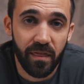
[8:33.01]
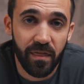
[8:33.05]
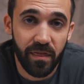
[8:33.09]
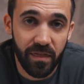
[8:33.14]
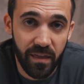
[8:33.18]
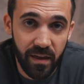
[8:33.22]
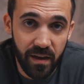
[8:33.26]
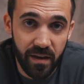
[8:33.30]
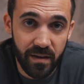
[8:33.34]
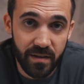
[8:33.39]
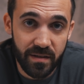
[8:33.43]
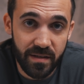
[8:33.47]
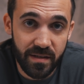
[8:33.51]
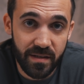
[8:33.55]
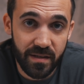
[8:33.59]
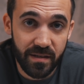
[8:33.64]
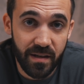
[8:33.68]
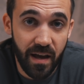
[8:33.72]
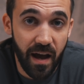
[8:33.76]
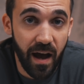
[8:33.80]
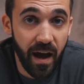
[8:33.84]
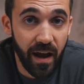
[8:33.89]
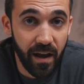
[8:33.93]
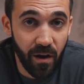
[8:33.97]
This,
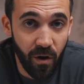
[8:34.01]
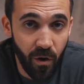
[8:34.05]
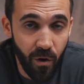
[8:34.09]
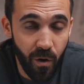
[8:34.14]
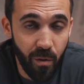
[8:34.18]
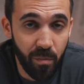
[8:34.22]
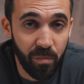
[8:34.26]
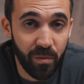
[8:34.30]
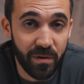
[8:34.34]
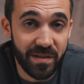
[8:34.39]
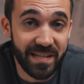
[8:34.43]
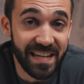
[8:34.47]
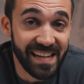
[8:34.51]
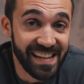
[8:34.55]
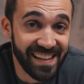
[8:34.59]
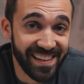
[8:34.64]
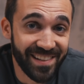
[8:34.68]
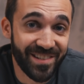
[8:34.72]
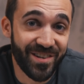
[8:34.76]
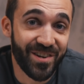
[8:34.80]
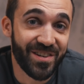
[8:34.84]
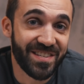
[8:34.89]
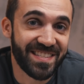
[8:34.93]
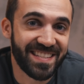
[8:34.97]
I hope, was an
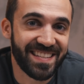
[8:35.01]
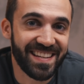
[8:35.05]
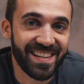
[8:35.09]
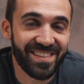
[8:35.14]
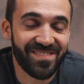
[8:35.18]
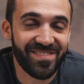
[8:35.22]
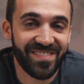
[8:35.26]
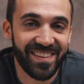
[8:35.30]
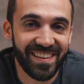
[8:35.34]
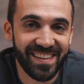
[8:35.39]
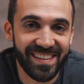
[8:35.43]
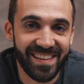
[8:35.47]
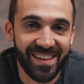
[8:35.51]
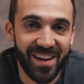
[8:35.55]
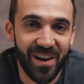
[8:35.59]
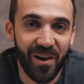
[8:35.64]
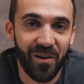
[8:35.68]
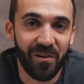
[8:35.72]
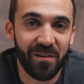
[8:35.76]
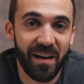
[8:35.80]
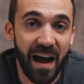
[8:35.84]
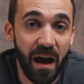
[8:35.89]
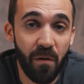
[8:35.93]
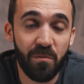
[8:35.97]
interesting video.
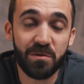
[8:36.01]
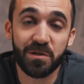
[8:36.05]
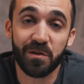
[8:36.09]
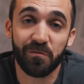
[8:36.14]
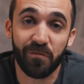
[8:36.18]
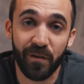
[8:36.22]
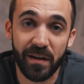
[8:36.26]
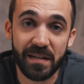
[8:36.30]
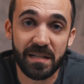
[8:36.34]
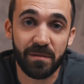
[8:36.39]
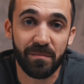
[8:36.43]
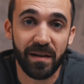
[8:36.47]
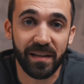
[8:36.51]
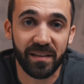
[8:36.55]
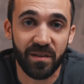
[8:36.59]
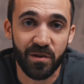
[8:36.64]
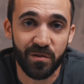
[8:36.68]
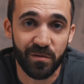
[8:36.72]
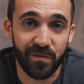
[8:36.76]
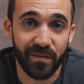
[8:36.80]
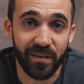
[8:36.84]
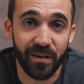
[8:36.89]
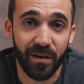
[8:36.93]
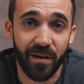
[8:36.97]
I was afraid to make
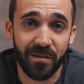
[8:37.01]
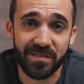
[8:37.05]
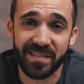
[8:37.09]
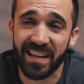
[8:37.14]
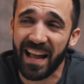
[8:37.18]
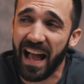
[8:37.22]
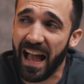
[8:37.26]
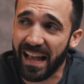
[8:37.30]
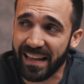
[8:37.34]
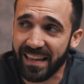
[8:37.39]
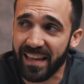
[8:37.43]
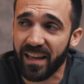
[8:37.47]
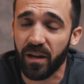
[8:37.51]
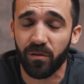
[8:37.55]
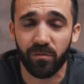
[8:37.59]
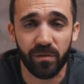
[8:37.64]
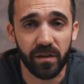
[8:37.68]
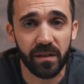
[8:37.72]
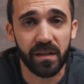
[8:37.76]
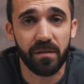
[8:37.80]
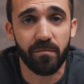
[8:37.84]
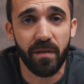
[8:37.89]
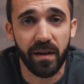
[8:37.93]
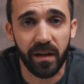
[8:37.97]
this video. I was like, I can't
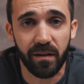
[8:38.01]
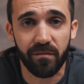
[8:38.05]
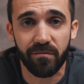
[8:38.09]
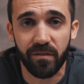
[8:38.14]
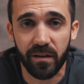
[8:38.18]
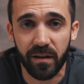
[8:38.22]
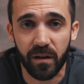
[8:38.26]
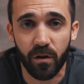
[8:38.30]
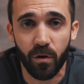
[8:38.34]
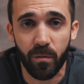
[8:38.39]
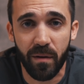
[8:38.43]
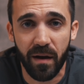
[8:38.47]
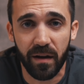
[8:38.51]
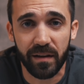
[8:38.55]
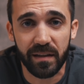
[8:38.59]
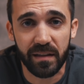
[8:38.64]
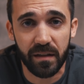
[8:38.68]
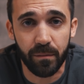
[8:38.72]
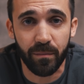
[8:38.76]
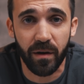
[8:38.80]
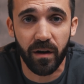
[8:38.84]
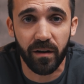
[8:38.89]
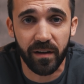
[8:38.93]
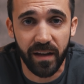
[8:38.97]
really make a video about
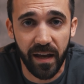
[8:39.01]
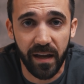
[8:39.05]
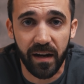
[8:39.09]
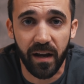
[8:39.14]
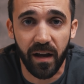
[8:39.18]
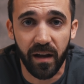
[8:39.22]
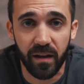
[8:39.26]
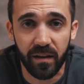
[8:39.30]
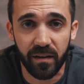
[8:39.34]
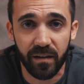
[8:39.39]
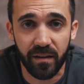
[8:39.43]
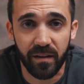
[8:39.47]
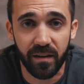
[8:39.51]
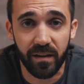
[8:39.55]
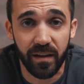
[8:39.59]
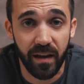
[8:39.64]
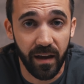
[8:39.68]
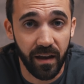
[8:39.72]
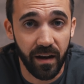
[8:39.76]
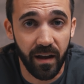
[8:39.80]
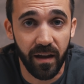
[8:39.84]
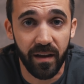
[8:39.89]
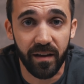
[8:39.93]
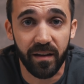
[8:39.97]
email, can I?
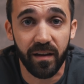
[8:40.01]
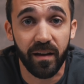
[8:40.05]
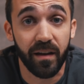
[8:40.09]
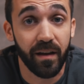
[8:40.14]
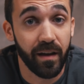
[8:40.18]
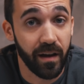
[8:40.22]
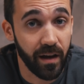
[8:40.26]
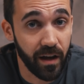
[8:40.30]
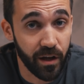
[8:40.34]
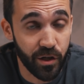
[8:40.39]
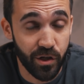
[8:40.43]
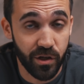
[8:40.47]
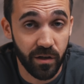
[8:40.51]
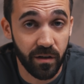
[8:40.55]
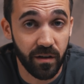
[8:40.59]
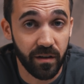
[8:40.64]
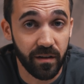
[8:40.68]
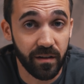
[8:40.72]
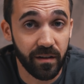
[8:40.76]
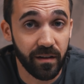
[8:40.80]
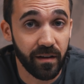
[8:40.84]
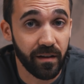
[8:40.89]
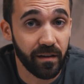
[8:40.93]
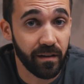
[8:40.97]
Can I? I
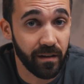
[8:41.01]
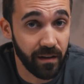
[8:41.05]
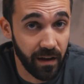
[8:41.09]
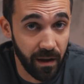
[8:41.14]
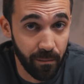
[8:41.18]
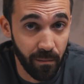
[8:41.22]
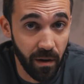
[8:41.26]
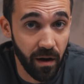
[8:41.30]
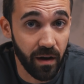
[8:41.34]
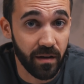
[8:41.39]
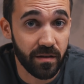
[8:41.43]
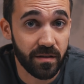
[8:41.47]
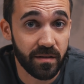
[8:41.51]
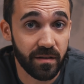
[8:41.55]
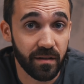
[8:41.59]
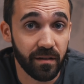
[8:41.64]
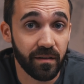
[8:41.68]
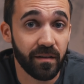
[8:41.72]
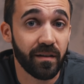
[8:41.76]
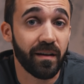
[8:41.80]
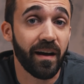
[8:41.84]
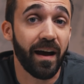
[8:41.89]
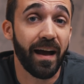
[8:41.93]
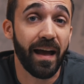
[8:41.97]
should. I must.
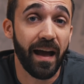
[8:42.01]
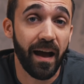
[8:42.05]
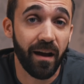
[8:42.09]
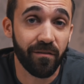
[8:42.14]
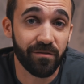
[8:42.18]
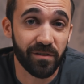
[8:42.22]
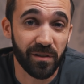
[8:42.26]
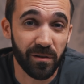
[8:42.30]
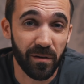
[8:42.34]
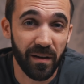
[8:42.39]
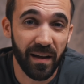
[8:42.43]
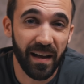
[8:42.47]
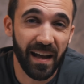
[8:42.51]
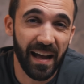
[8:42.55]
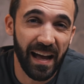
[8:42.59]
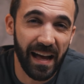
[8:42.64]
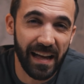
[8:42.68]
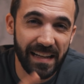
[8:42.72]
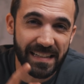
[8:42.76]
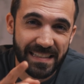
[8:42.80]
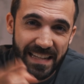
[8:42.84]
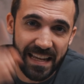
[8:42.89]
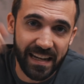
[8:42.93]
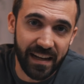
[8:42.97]
I have
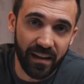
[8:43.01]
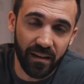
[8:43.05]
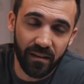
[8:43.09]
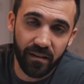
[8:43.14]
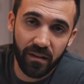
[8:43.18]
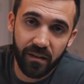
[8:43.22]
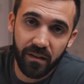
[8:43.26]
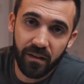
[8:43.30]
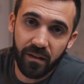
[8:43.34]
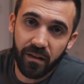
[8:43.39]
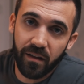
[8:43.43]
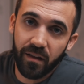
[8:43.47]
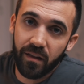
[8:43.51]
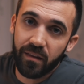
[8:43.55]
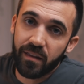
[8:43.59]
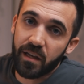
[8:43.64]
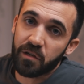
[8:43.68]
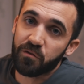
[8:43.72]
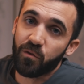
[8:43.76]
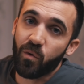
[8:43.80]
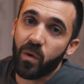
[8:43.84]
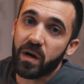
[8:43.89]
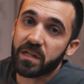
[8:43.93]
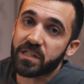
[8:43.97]
to. Did it!
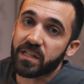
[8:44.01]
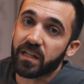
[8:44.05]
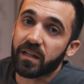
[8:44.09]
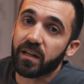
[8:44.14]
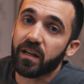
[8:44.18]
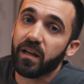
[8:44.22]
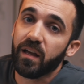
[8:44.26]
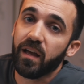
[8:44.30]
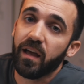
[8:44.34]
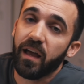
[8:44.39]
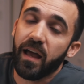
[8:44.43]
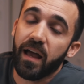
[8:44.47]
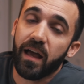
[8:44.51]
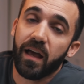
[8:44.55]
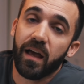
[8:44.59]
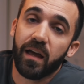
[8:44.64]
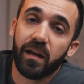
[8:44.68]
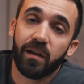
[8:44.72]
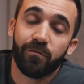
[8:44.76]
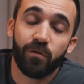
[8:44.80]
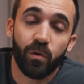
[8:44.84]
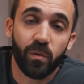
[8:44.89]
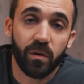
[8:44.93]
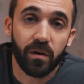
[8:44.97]
Thanks for watching.
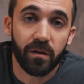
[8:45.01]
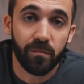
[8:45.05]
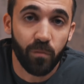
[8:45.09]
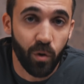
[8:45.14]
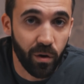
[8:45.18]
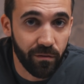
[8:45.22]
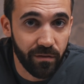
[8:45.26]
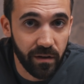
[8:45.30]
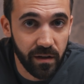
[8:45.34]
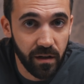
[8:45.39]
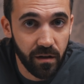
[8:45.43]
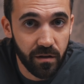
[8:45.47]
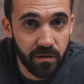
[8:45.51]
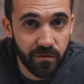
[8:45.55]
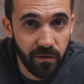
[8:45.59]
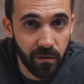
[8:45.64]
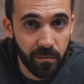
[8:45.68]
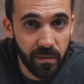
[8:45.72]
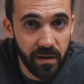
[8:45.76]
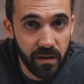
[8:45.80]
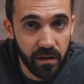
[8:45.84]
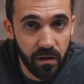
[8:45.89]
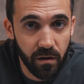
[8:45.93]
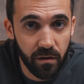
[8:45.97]
And if you want more videos
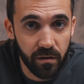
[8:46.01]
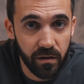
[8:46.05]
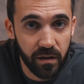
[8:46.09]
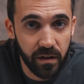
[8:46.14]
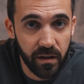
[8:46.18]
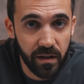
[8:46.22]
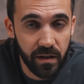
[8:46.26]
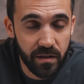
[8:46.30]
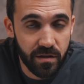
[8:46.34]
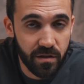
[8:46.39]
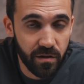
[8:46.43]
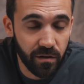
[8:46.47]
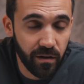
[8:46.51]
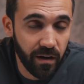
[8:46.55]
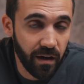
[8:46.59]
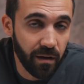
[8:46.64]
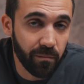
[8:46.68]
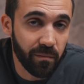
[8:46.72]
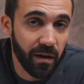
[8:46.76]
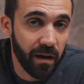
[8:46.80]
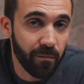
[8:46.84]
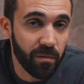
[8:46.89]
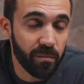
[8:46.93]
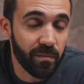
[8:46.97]
from me, go to
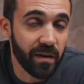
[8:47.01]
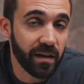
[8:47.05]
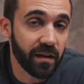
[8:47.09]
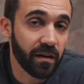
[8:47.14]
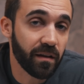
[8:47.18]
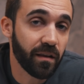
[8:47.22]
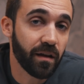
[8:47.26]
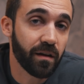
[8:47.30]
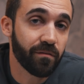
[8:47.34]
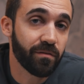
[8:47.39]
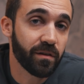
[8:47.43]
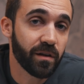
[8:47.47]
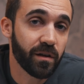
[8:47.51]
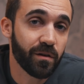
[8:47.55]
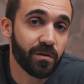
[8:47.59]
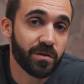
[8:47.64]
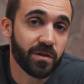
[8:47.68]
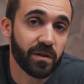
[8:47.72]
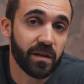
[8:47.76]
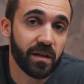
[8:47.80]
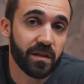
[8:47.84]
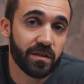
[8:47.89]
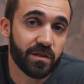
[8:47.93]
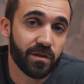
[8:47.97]
Instagram. I've been making a lot of videos
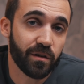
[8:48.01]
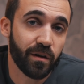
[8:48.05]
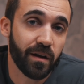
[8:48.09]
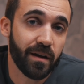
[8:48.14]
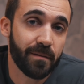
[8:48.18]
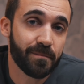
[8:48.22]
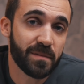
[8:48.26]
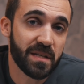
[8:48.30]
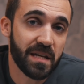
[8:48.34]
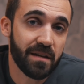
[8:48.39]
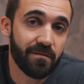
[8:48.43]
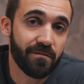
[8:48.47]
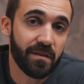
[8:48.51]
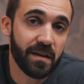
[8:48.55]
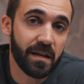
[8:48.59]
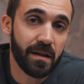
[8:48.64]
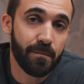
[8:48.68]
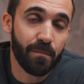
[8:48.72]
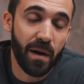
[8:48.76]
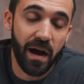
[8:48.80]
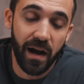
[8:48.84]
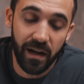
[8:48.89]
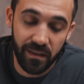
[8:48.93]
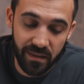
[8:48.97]
on Instagram
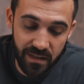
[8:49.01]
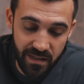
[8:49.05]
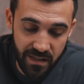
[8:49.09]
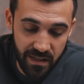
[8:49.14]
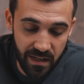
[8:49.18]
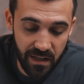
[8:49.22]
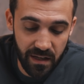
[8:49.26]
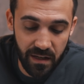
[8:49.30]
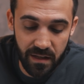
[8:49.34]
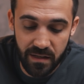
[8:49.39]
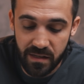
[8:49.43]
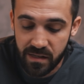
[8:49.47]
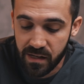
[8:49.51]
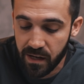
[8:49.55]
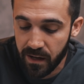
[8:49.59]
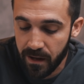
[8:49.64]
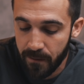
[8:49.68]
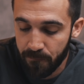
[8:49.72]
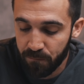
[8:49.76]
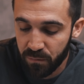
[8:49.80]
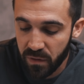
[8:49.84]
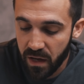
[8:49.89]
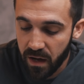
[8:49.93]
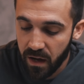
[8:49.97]
TV, behind the scenes,
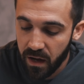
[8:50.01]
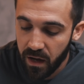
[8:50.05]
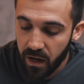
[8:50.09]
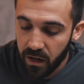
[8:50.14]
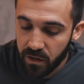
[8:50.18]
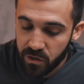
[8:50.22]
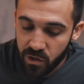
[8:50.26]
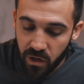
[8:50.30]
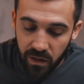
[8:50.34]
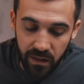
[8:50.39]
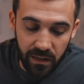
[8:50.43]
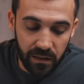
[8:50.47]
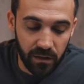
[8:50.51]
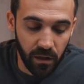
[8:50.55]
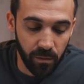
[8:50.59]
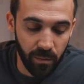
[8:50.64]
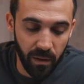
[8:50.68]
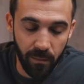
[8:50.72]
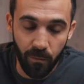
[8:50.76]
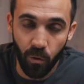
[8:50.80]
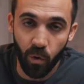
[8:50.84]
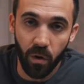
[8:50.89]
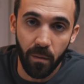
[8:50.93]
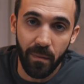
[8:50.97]
talking a little
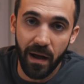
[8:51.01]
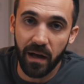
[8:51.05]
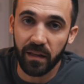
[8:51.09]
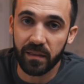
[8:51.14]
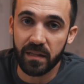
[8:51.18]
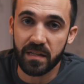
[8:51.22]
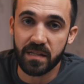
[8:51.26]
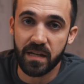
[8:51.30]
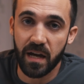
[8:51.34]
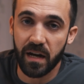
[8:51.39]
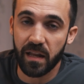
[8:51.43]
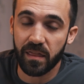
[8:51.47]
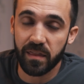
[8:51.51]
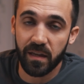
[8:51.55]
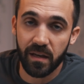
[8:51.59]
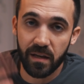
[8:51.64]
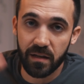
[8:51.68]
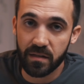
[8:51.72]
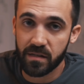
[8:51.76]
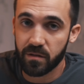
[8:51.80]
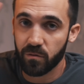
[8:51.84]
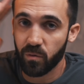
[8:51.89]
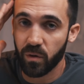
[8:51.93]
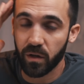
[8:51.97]
bit more about these kind of
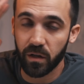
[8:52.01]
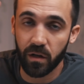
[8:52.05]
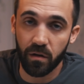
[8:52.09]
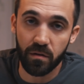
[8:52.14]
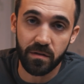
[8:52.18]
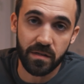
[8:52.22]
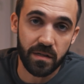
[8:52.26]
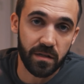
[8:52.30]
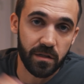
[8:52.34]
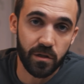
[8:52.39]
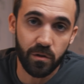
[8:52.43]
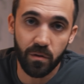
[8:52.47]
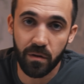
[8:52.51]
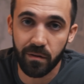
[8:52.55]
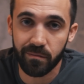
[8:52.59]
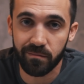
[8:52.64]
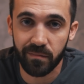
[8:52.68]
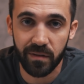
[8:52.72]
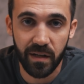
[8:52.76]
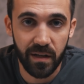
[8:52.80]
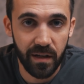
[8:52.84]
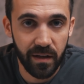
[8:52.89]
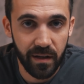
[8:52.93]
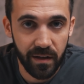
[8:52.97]
things and what goes into
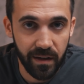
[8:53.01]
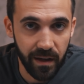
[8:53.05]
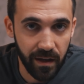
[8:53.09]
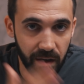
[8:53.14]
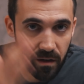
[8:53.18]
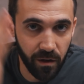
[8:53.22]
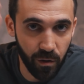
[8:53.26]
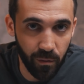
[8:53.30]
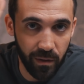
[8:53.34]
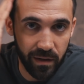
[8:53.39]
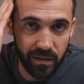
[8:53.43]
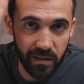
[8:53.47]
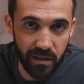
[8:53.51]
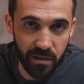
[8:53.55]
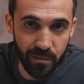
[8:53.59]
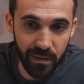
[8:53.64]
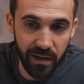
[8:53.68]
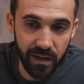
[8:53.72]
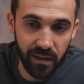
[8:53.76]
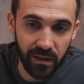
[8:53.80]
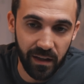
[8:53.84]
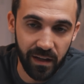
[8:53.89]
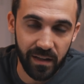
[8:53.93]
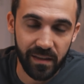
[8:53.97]
them. I don't know why I touched my
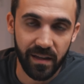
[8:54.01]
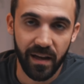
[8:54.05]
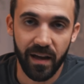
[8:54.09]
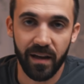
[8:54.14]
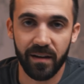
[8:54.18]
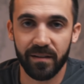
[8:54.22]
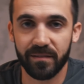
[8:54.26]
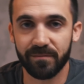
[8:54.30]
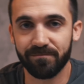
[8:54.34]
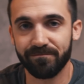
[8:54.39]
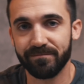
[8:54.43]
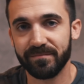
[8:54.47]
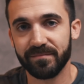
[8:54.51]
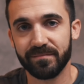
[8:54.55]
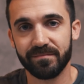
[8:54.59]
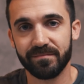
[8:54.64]
head like that.